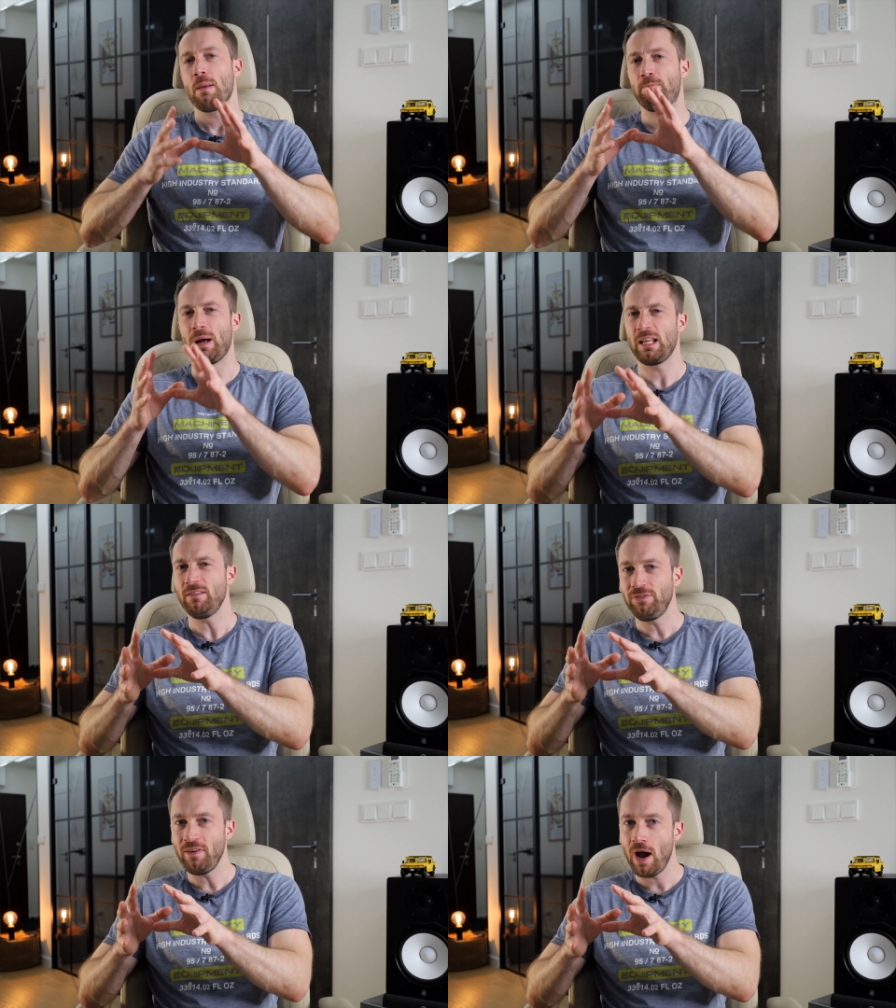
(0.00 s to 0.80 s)
but in
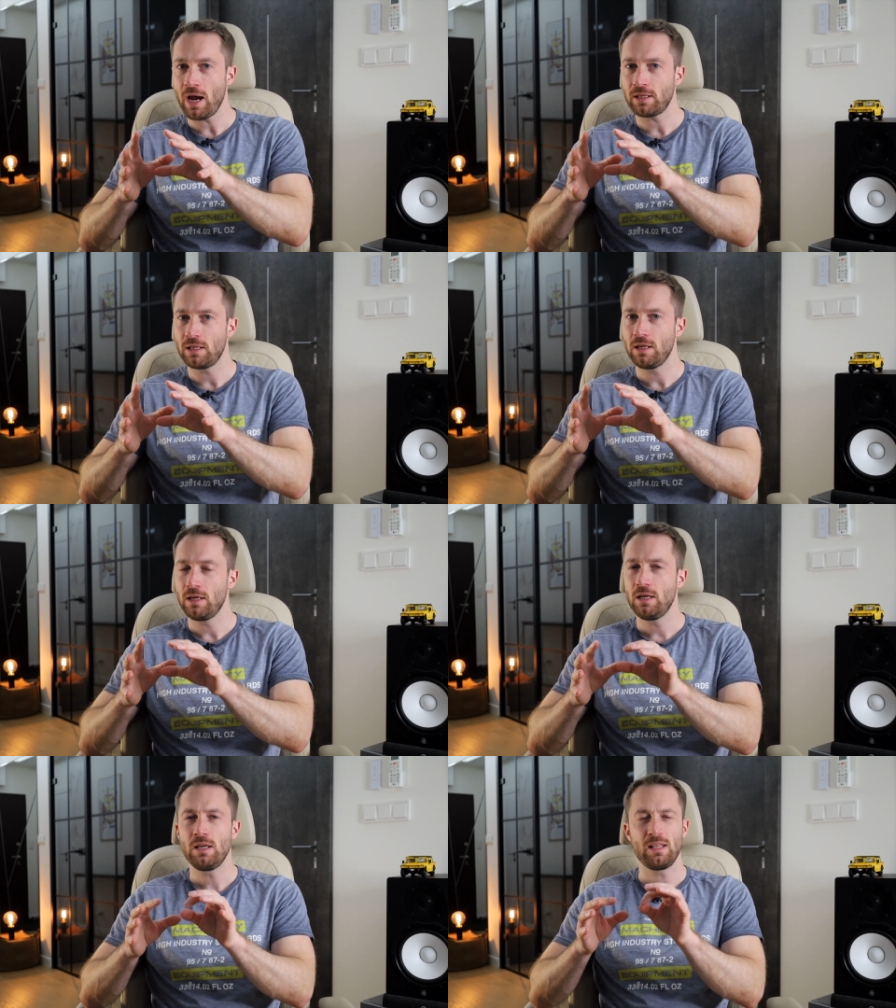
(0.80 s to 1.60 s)
fact
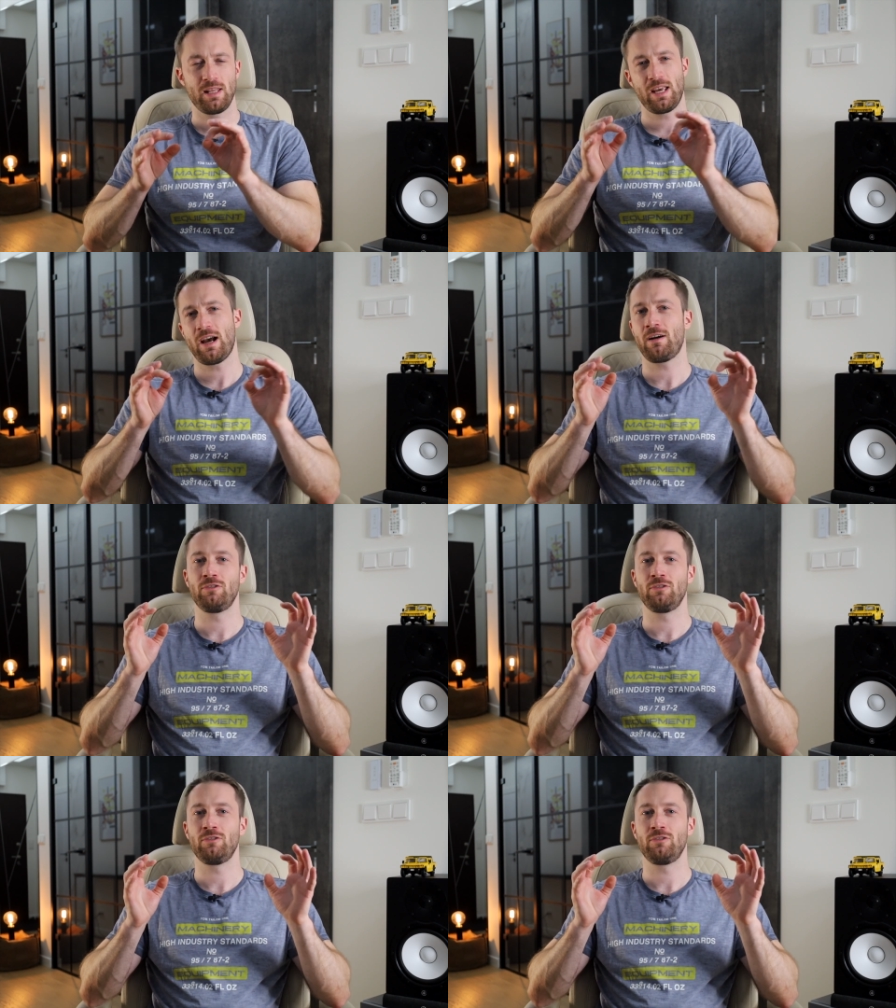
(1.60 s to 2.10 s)
they are